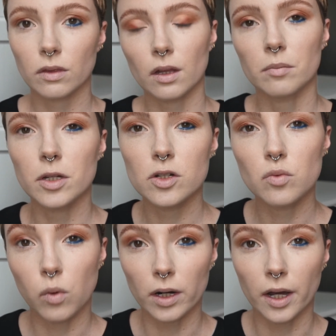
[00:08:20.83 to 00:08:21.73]
I'm going to do
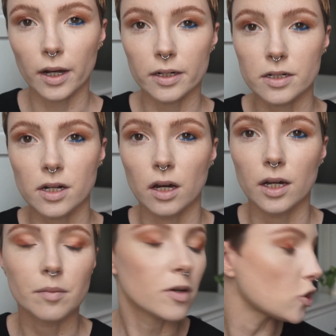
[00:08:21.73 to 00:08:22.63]
one eye at a
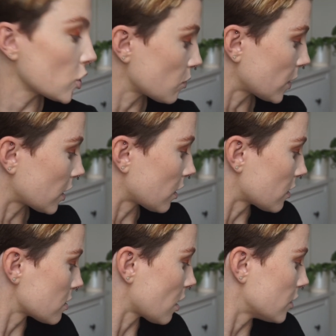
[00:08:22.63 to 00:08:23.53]
time just because
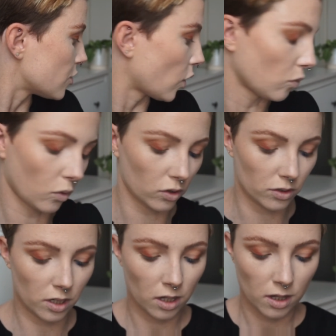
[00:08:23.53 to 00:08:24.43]
I don't
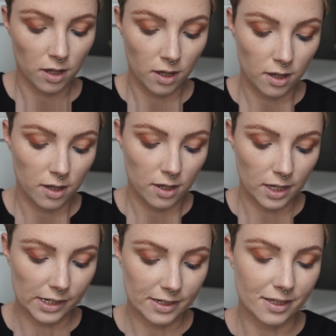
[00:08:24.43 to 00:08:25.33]
want
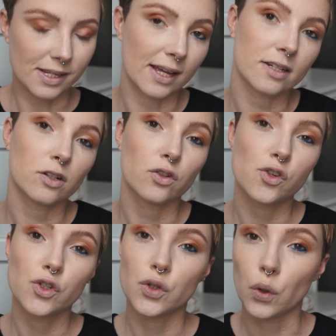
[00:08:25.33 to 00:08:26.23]
it to set
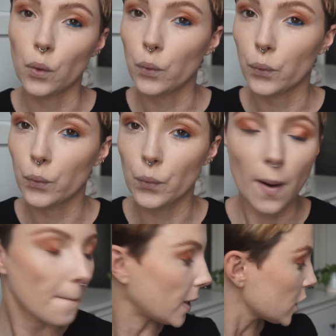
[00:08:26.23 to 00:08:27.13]
too
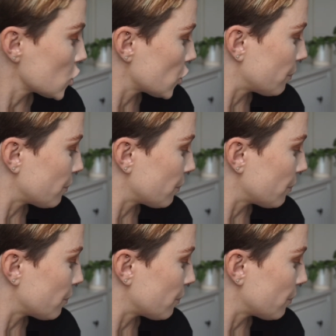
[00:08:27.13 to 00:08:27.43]
much.